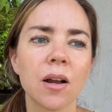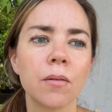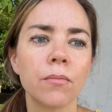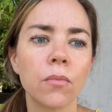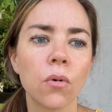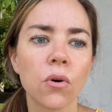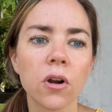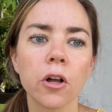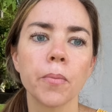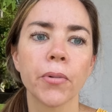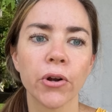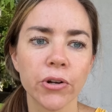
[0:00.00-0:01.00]
a
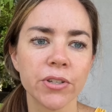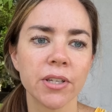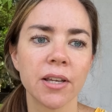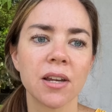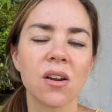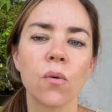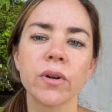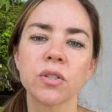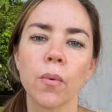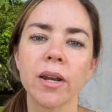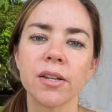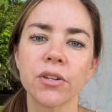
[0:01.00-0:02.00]
moral person and always
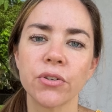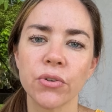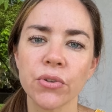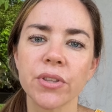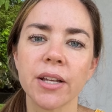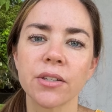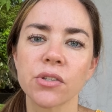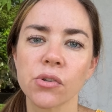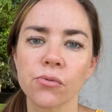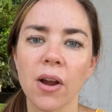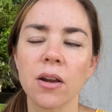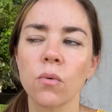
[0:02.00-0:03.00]
wanted to do things the
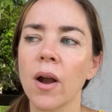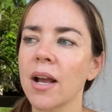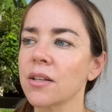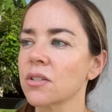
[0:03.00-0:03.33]
right way.